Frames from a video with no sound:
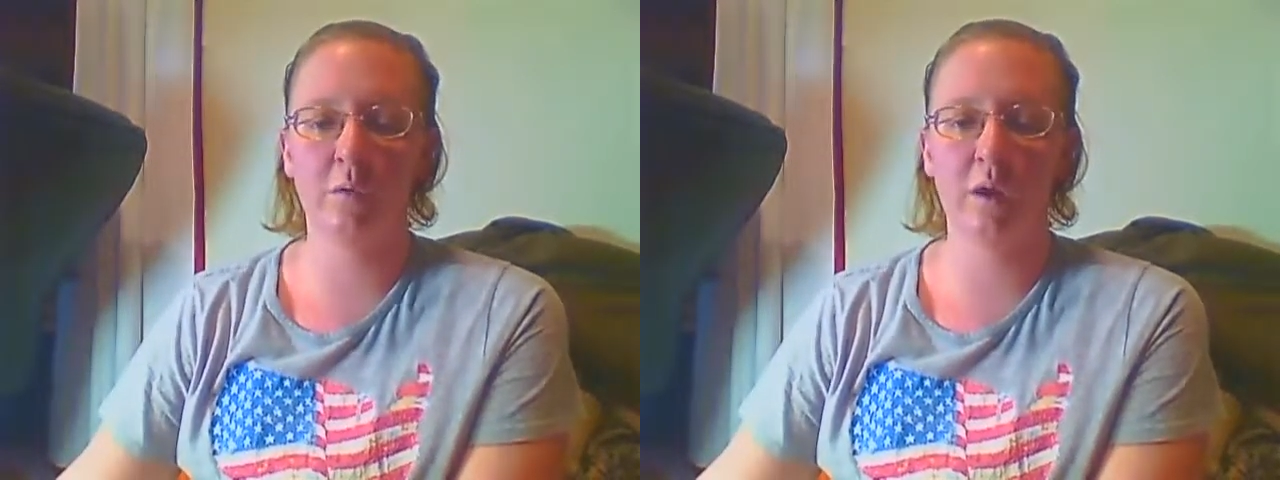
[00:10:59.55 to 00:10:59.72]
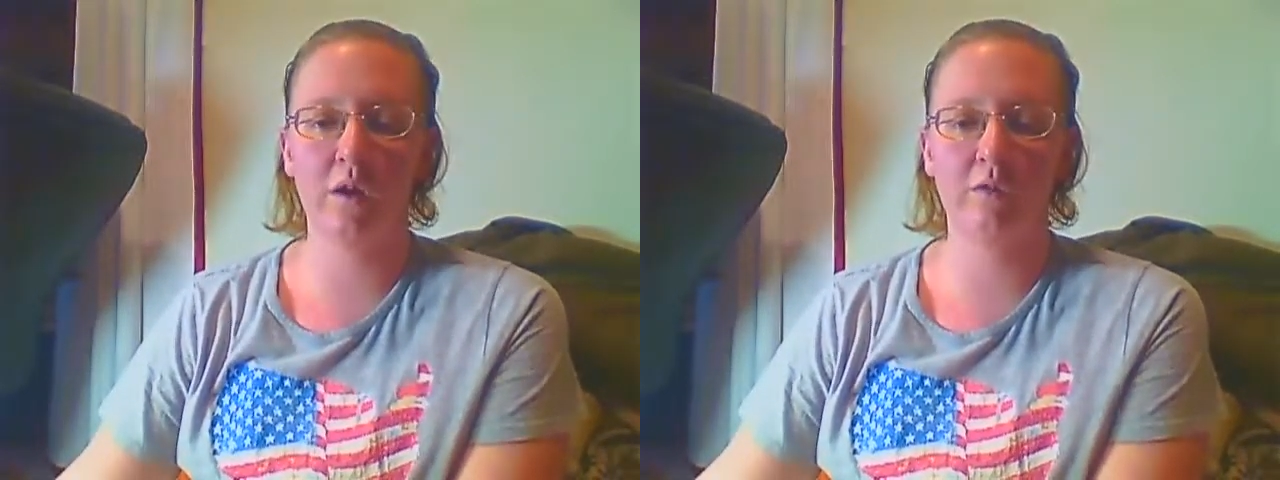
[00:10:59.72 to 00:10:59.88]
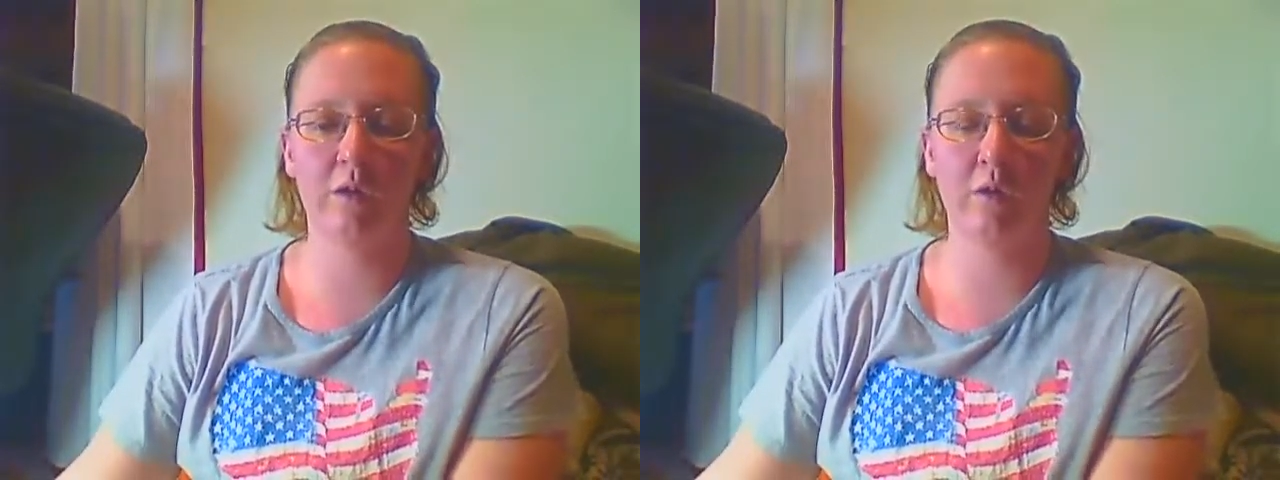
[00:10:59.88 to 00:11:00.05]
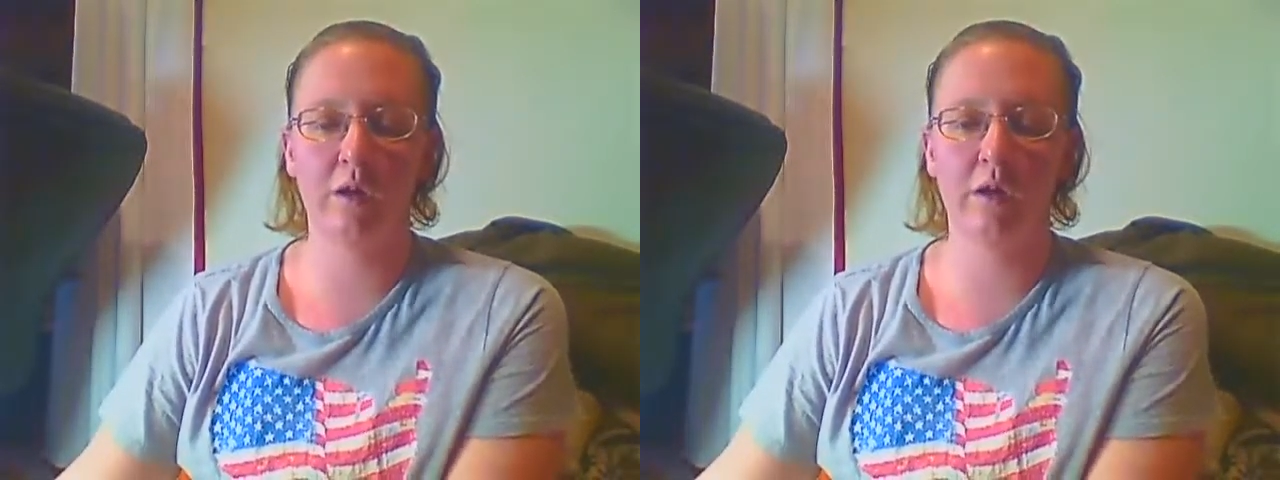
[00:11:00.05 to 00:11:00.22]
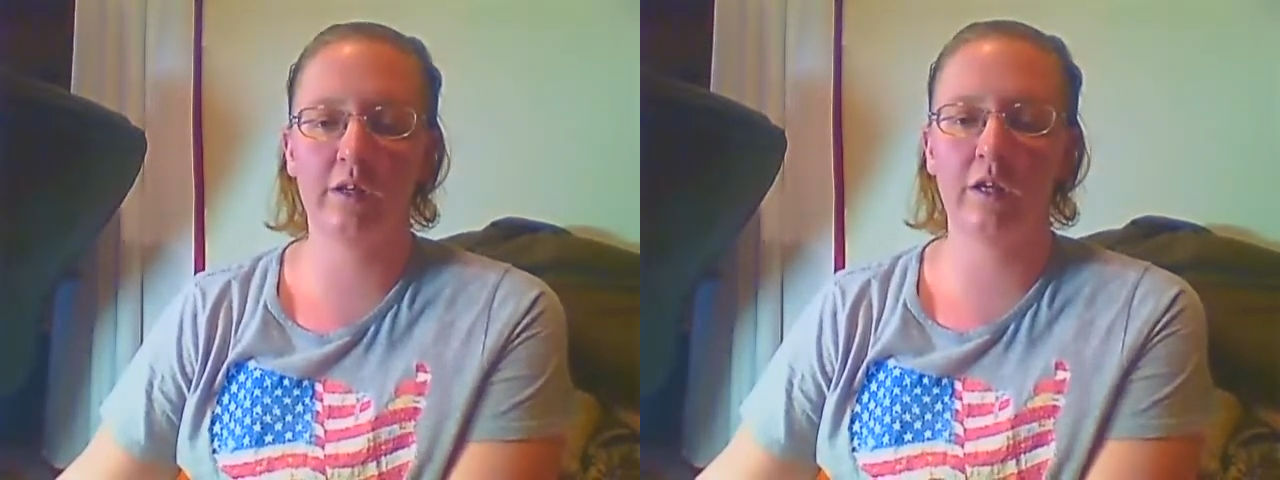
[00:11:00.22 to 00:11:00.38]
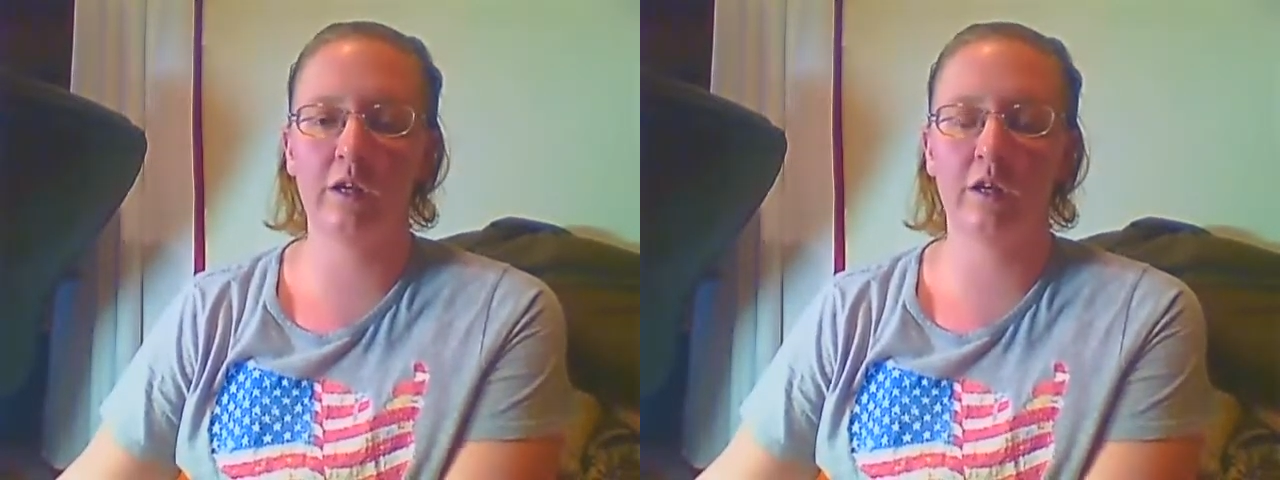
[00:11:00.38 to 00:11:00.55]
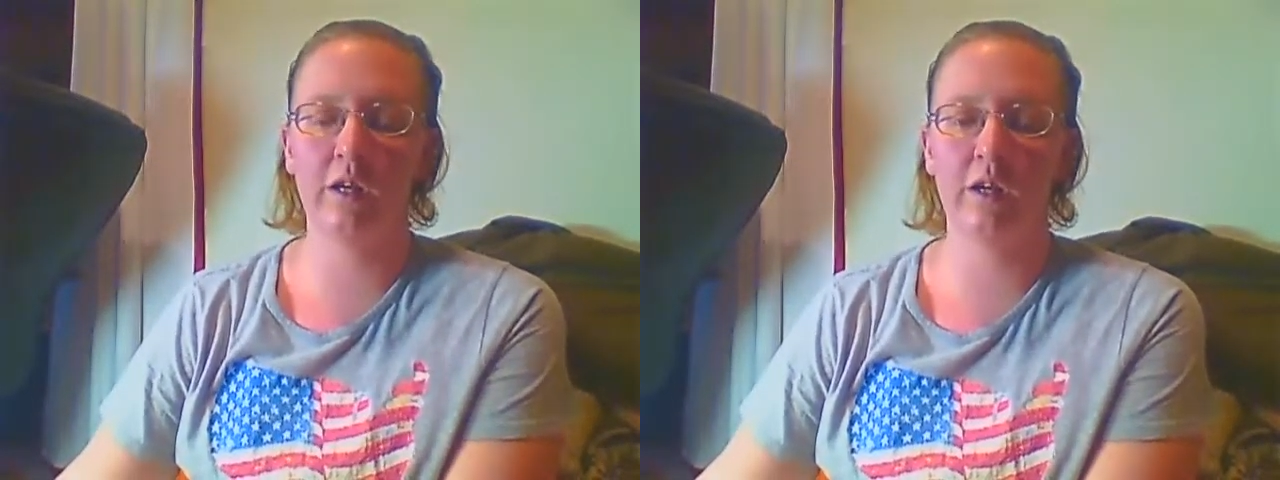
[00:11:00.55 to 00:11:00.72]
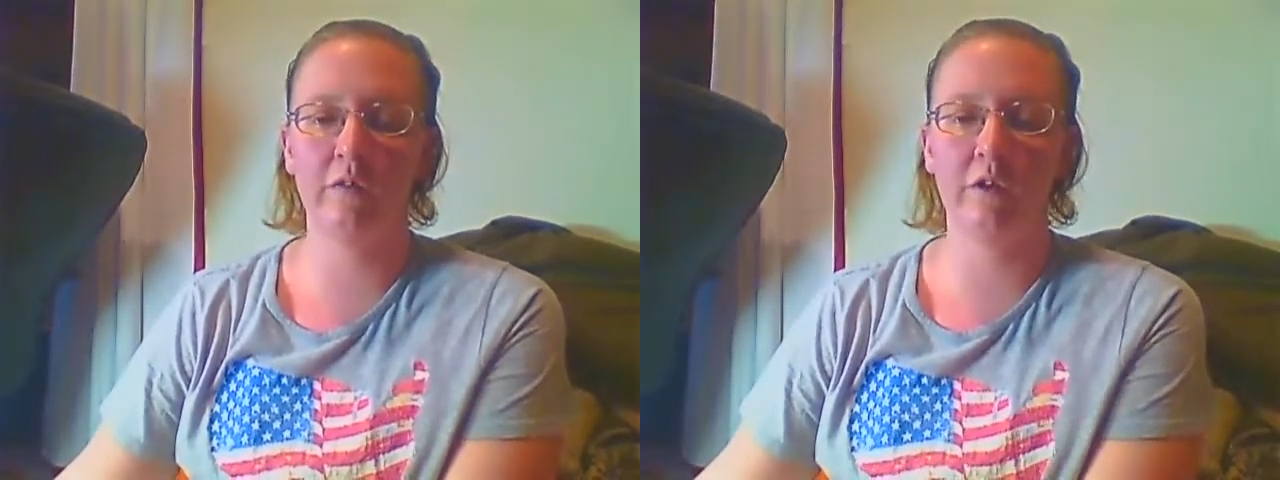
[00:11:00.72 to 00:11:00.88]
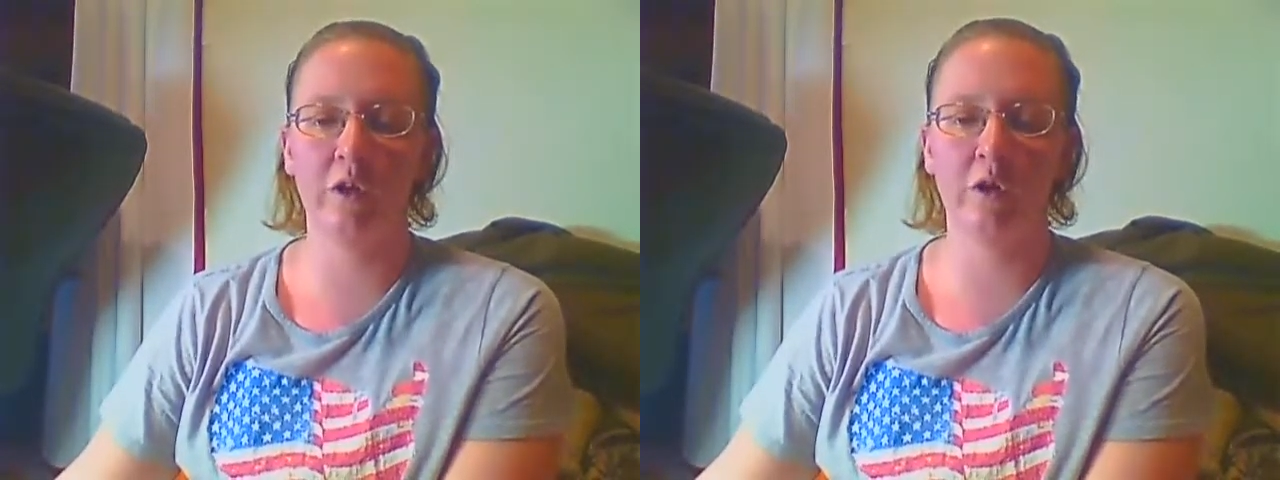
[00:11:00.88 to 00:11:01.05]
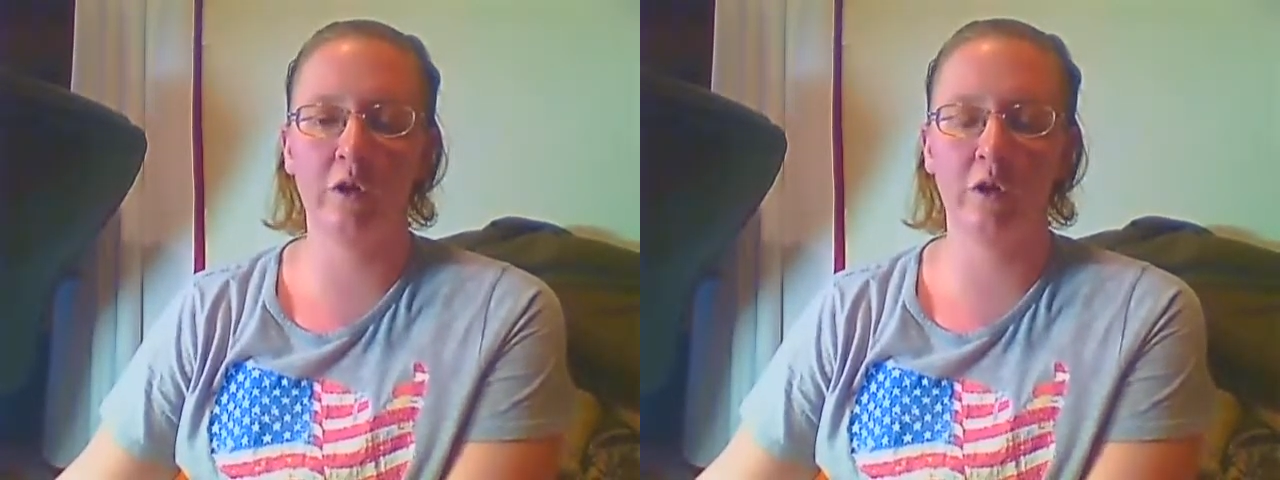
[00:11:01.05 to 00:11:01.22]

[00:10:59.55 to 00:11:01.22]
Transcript: quite a few out there. You can even go to